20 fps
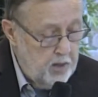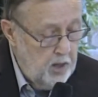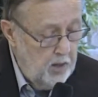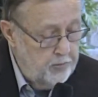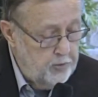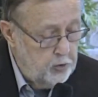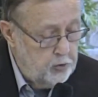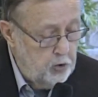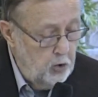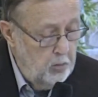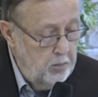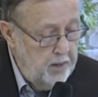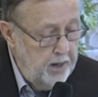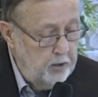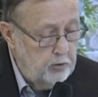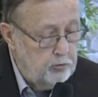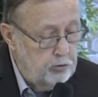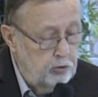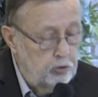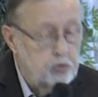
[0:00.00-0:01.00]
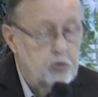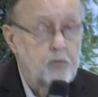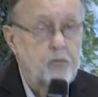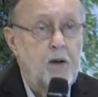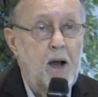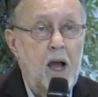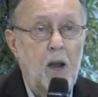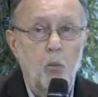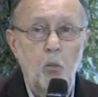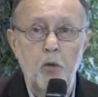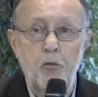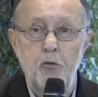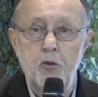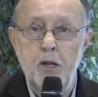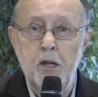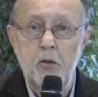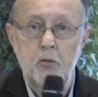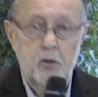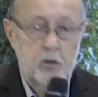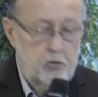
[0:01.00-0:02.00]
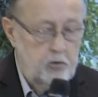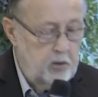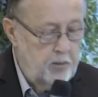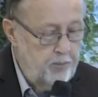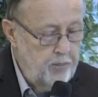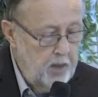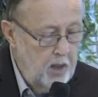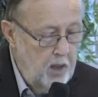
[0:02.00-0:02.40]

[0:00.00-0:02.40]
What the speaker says: of the two men crucified with Jesus.